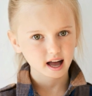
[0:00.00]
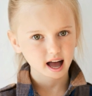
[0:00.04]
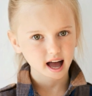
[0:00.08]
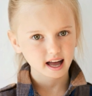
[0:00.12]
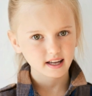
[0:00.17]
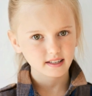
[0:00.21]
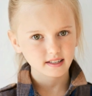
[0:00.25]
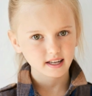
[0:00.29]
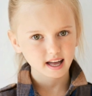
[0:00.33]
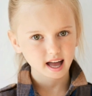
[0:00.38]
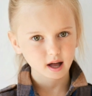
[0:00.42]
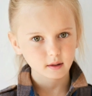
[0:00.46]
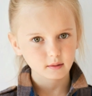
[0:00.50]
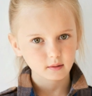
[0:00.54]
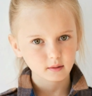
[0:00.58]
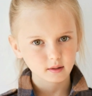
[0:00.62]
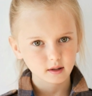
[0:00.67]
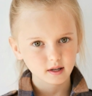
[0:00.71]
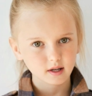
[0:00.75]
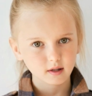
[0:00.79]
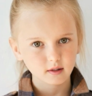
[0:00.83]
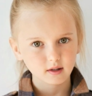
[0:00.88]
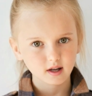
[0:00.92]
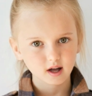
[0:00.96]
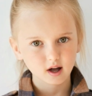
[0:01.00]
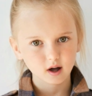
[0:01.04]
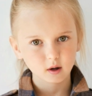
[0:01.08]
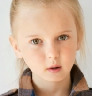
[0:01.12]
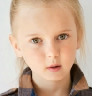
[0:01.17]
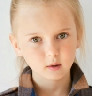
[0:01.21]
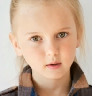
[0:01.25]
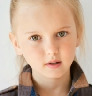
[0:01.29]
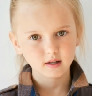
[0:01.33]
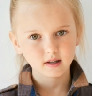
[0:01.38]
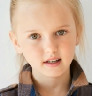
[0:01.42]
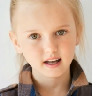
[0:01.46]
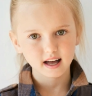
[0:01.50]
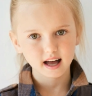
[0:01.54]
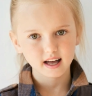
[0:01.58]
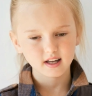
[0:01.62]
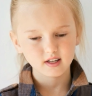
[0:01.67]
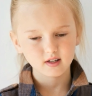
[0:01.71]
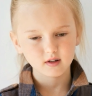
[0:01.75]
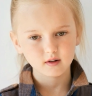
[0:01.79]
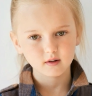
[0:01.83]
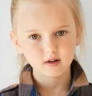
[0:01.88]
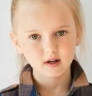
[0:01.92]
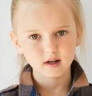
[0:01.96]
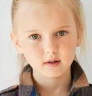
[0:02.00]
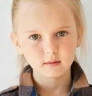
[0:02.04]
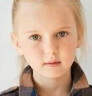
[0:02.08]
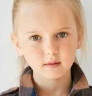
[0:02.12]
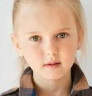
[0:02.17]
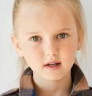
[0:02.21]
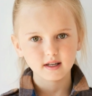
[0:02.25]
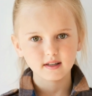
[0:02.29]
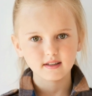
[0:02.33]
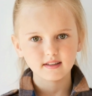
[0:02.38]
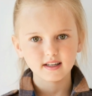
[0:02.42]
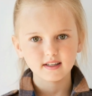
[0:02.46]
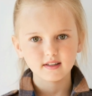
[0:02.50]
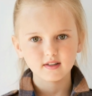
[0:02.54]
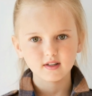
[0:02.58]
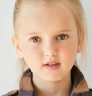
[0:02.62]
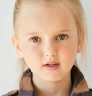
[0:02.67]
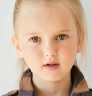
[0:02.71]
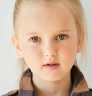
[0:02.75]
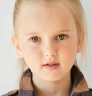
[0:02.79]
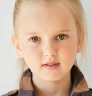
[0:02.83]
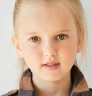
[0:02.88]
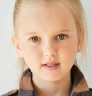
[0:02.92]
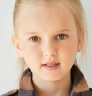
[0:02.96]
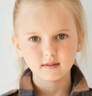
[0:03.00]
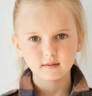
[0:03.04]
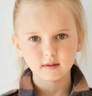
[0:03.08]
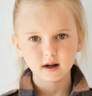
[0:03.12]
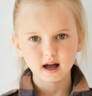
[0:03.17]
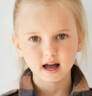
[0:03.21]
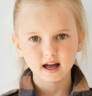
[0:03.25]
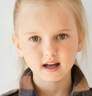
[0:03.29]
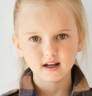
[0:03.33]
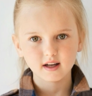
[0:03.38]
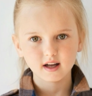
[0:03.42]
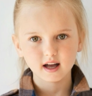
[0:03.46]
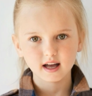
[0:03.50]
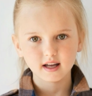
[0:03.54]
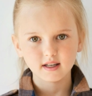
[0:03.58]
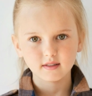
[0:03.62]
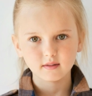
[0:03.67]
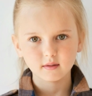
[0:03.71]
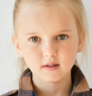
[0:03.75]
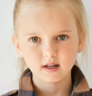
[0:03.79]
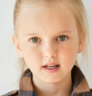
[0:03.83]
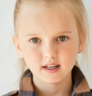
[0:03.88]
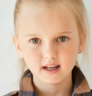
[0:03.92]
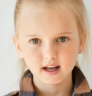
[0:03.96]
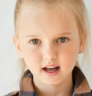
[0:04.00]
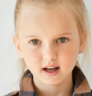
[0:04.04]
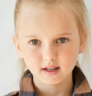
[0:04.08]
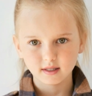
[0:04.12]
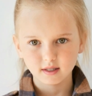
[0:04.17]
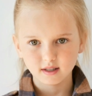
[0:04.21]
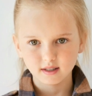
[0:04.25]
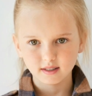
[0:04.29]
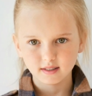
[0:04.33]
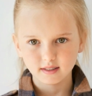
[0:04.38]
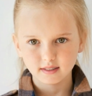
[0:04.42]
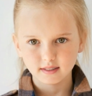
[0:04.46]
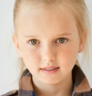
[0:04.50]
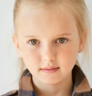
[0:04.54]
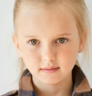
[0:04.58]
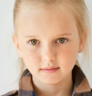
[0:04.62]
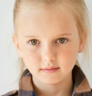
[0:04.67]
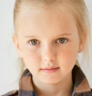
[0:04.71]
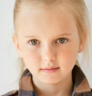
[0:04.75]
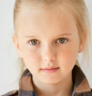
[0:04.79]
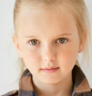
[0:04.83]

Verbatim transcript: and capable, with a natural ability to inspire and lead others.